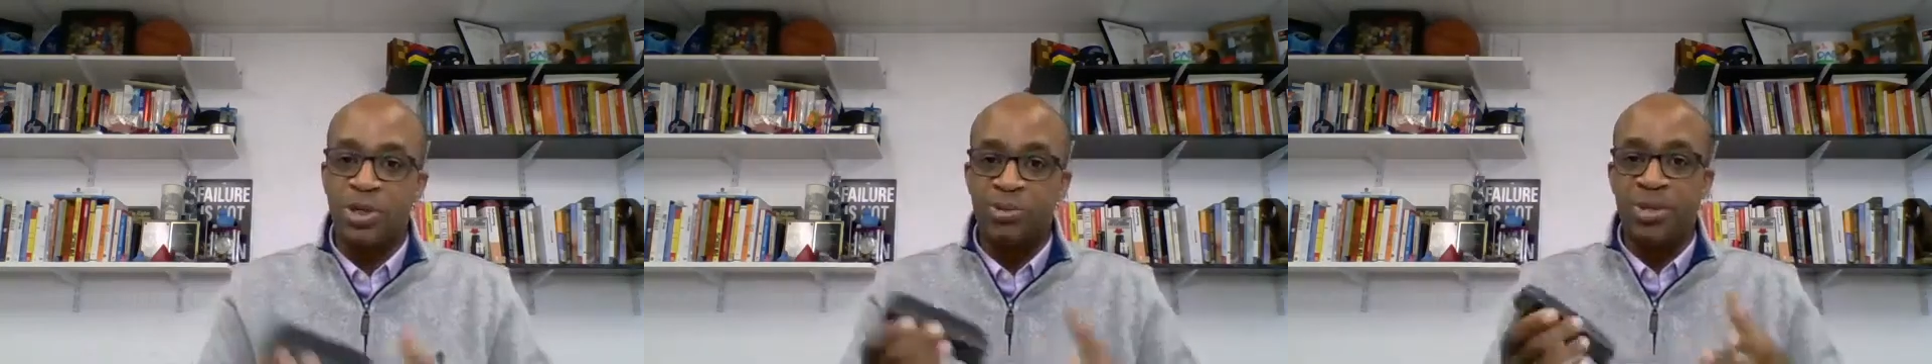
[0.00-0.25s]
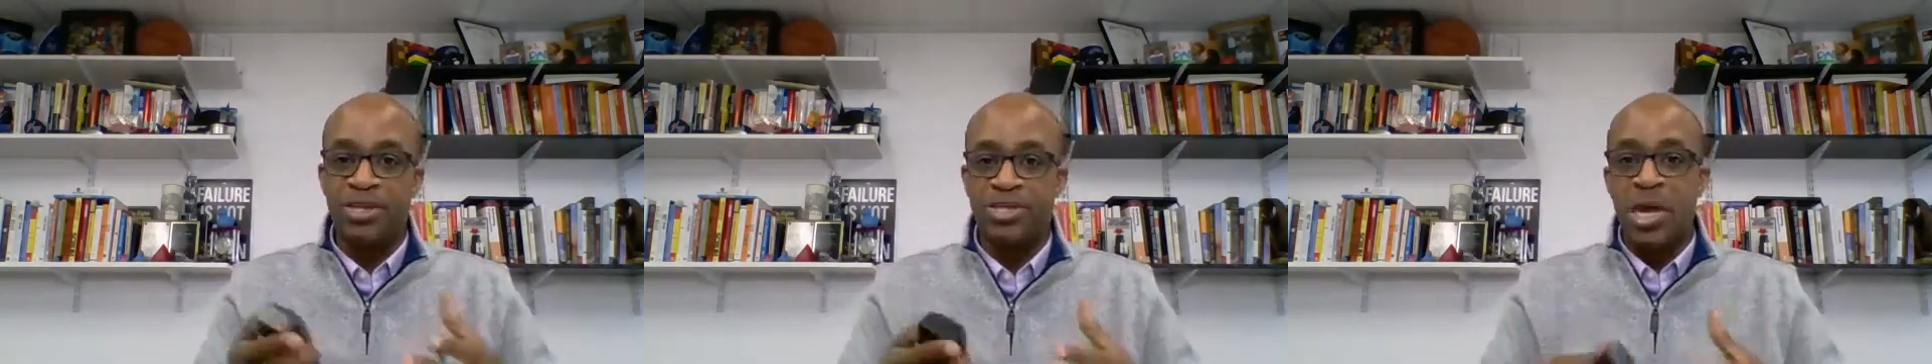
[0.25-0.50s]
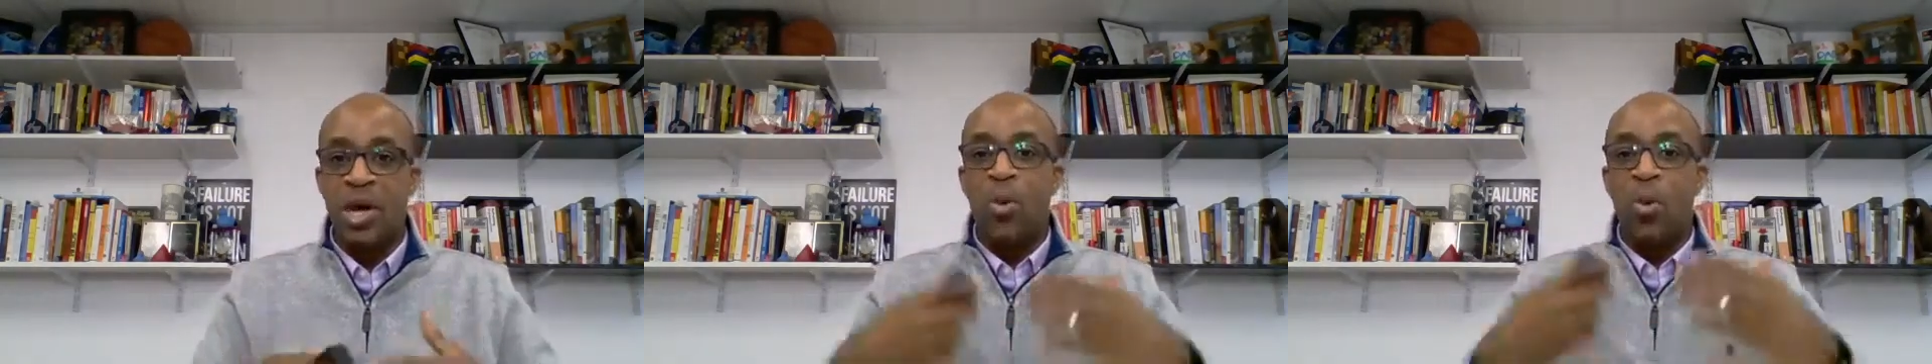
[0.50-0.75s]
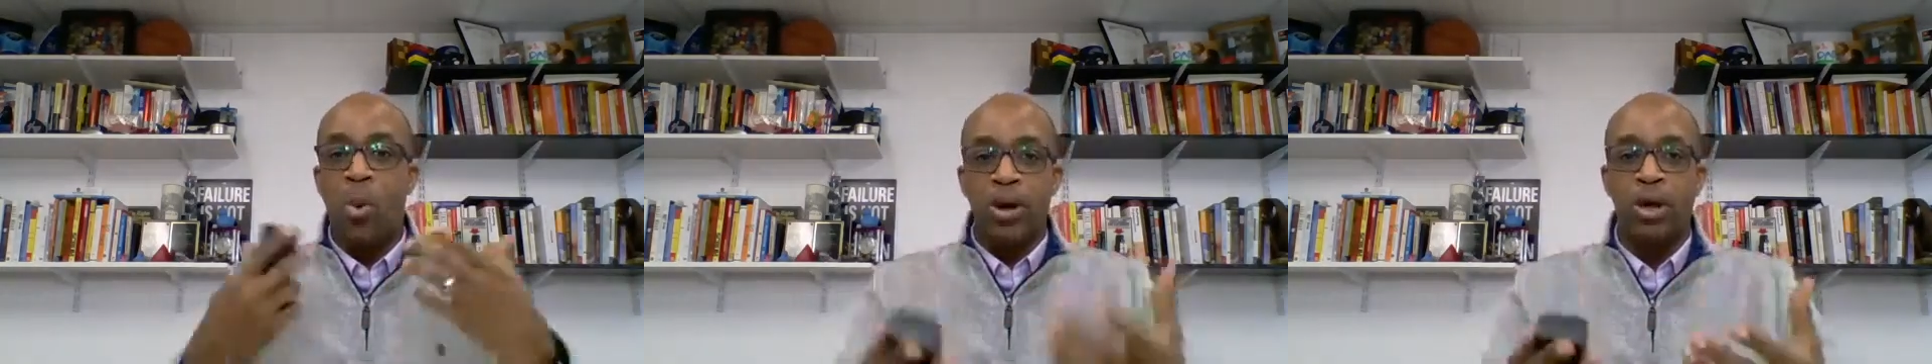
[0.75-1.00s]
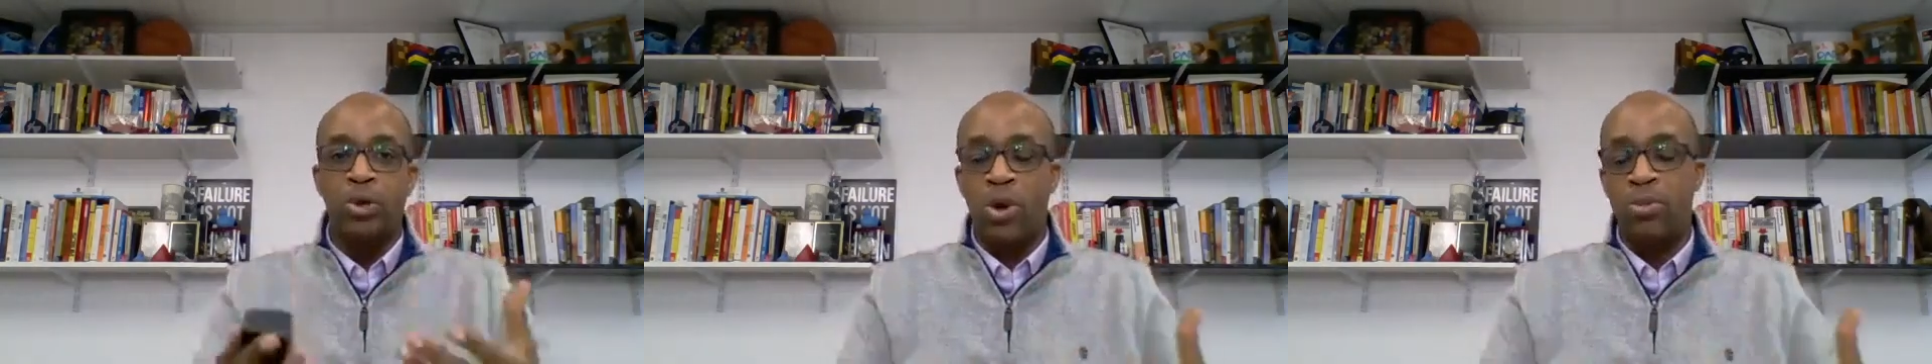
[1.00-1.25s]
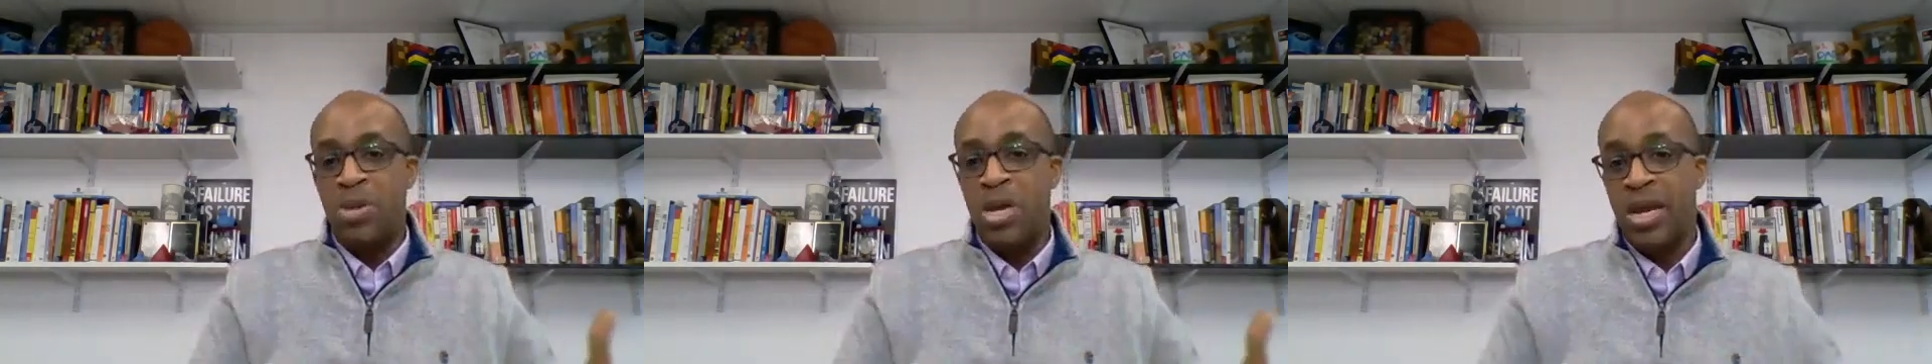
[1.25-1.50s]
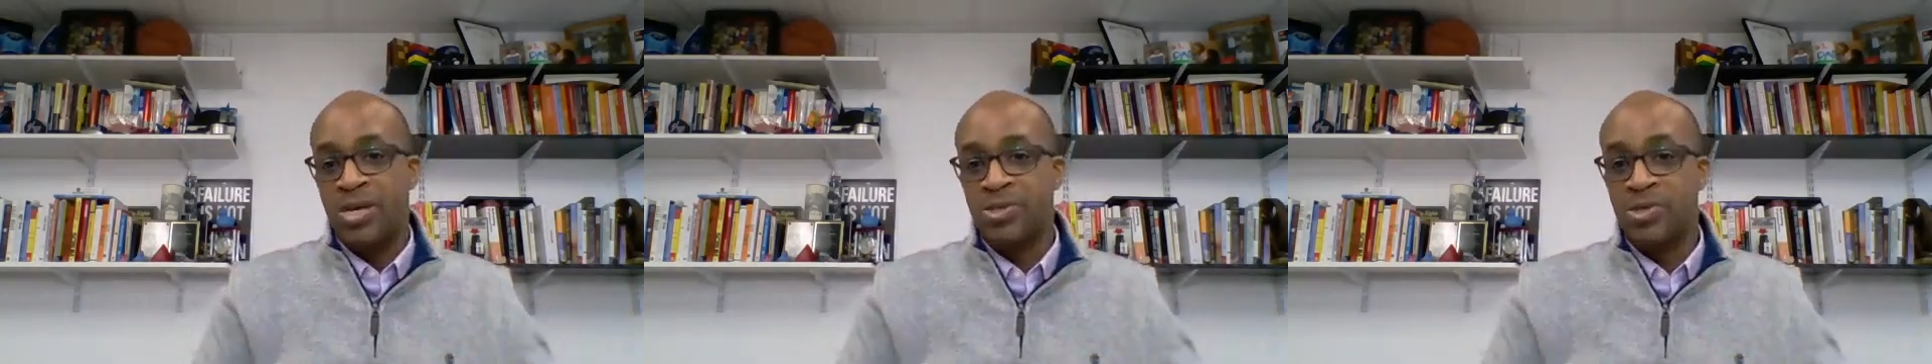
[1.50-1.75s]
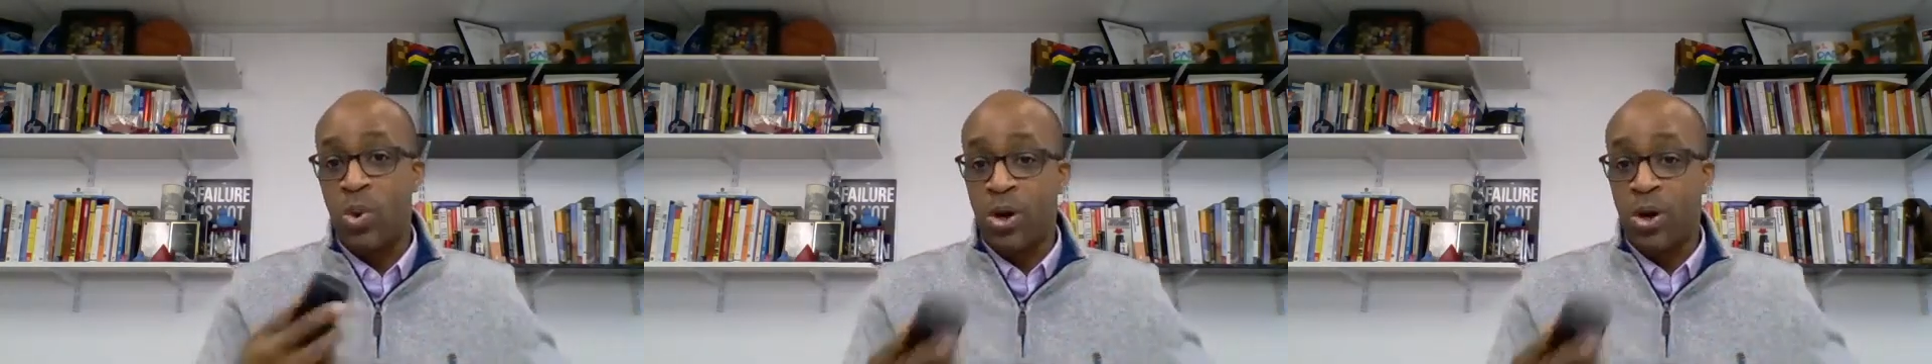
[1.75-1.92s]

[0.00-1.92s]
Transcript: which means one-on-one meetings,